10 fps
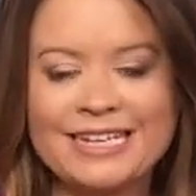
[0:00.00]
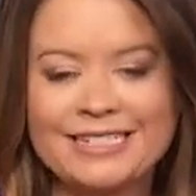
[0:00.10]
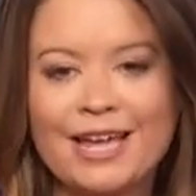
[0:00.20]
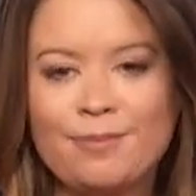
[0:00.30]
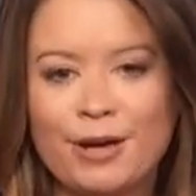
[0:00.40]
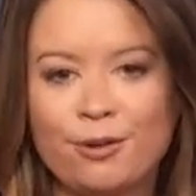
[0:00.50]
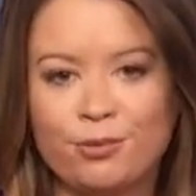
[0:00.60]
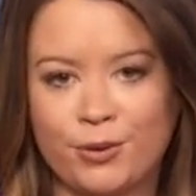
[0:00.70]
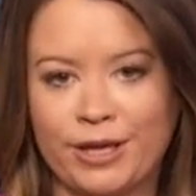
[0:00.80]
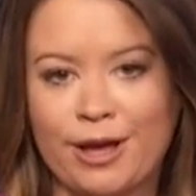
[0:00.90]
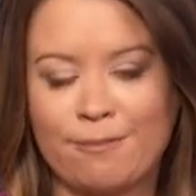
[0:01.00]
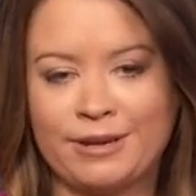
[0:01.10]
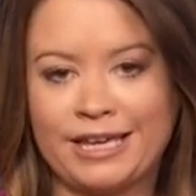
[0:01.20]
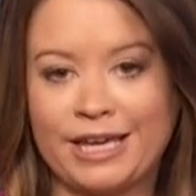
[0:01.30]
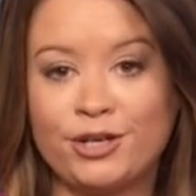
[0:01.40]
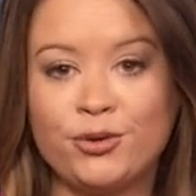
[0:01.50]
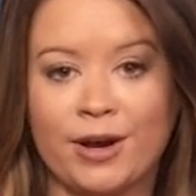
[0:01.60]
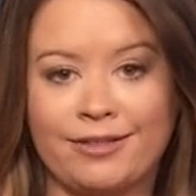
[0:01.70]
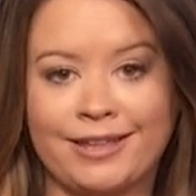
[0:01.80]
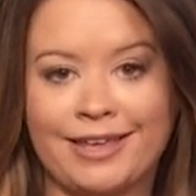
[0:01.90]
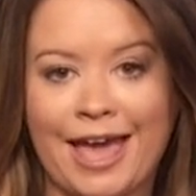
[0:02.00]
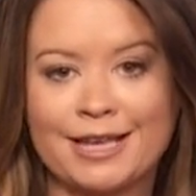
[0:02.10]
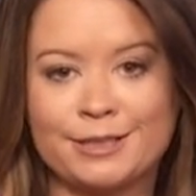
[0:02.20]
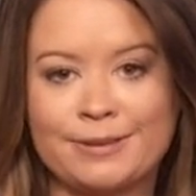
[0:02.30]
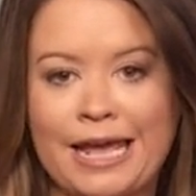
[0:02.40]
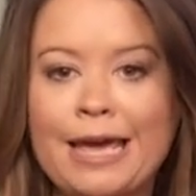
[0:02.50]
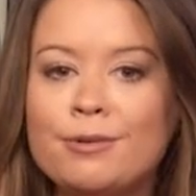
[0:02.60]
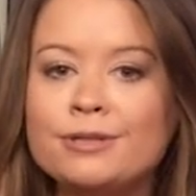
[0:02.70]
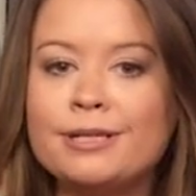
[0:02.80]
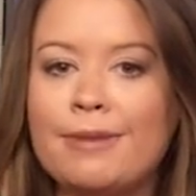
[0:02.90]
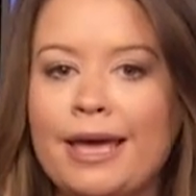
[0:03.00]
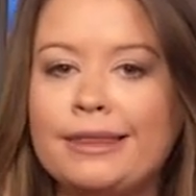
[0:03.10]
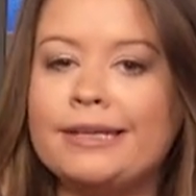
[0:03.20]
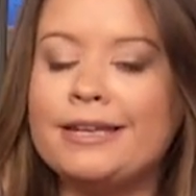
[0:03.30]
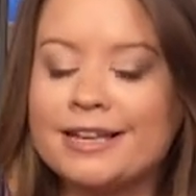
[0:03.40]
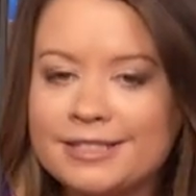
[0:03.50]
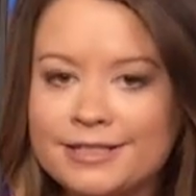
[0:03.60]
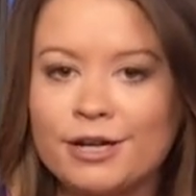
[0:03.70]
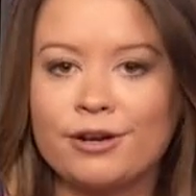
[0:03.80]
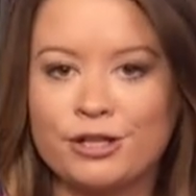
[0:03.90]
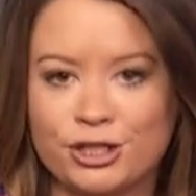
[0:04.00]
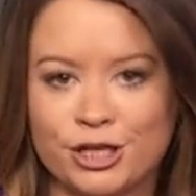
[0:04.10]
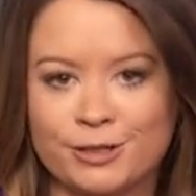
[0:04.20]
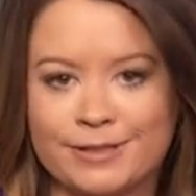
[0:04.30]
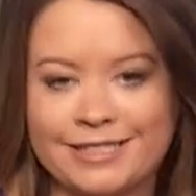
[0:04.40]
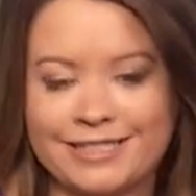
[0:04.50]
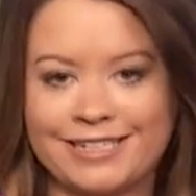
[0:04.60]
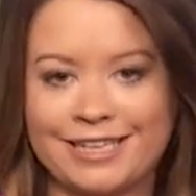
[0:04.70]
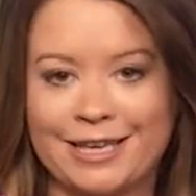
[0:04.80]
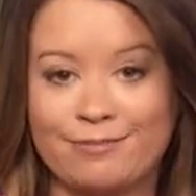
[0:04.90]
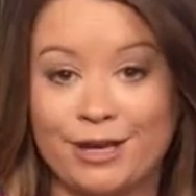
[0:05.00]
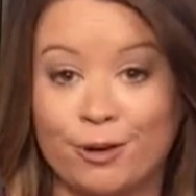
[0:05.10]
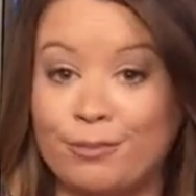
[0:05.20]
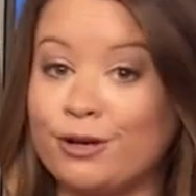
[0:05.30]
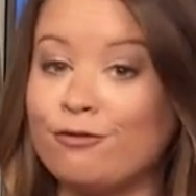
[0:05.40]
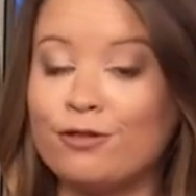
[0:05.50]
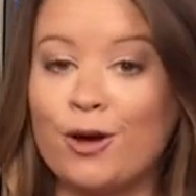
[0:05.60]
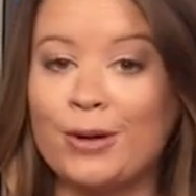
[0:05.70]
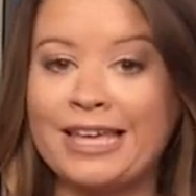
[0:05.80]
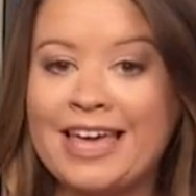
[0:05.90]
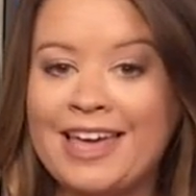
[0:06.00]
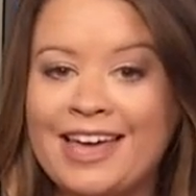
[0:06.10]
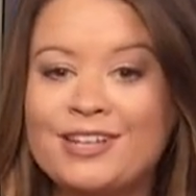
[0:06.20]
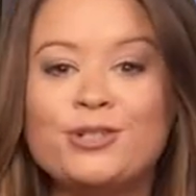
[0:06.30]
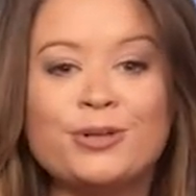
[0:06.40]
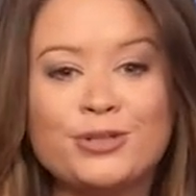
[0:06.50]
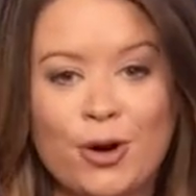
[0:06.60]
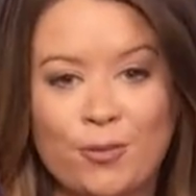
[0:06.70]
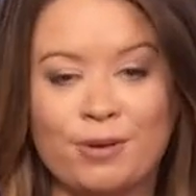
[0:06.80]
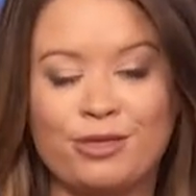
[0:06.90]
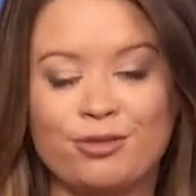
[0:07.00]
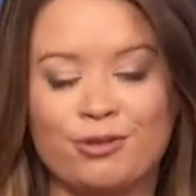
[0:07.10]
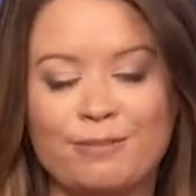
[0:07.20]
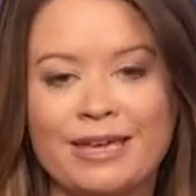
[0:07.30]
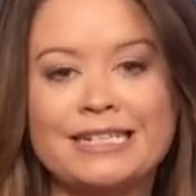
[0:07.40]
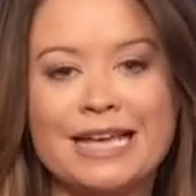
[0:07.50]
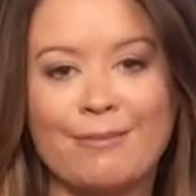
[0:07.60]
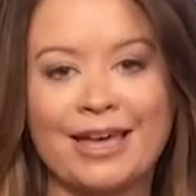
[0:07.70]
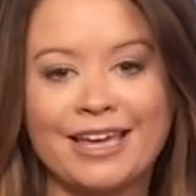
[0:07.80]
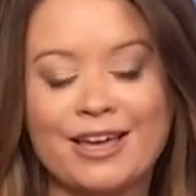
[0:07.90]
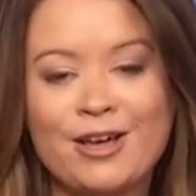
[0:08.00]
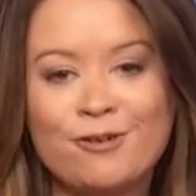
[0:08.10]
Dead Bear Brewing Company in Grayling has been able to make the necessary adjustments to keep their beer flowing and doors open through the pandemic.